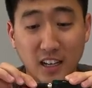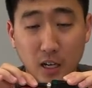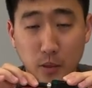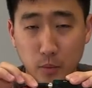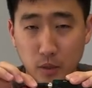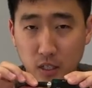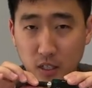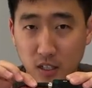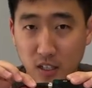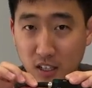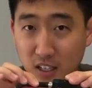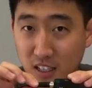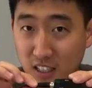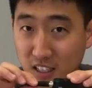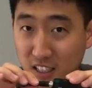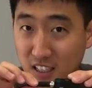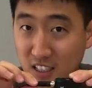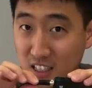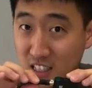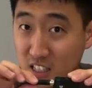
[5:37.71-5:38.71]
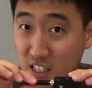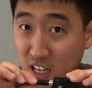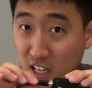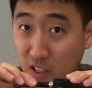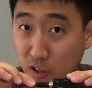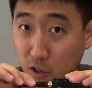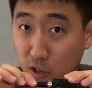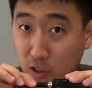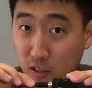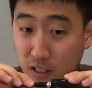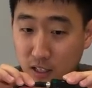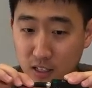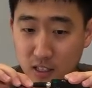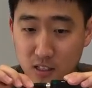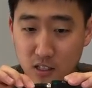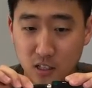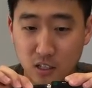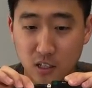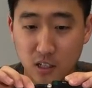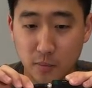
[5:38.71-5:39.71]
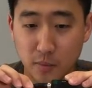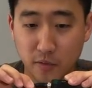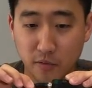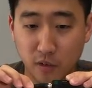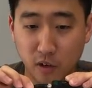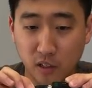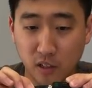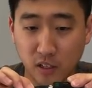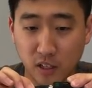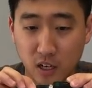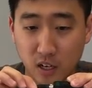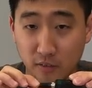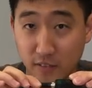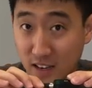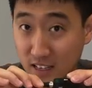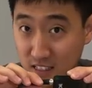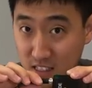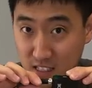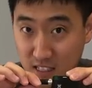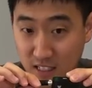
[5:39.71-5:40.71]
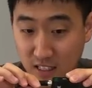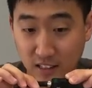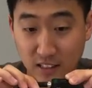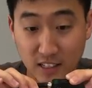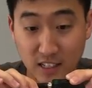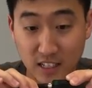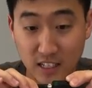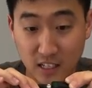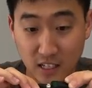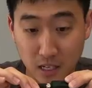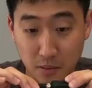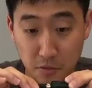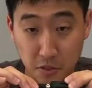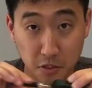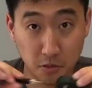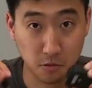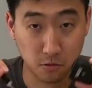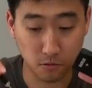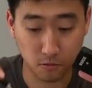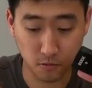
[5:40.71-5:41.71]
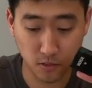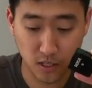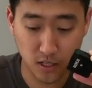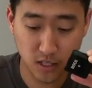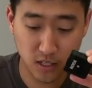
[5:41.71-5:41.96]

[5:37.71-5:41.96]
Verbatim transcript: I mean, it does not look like it's going to be falling off accidentally anytime soon.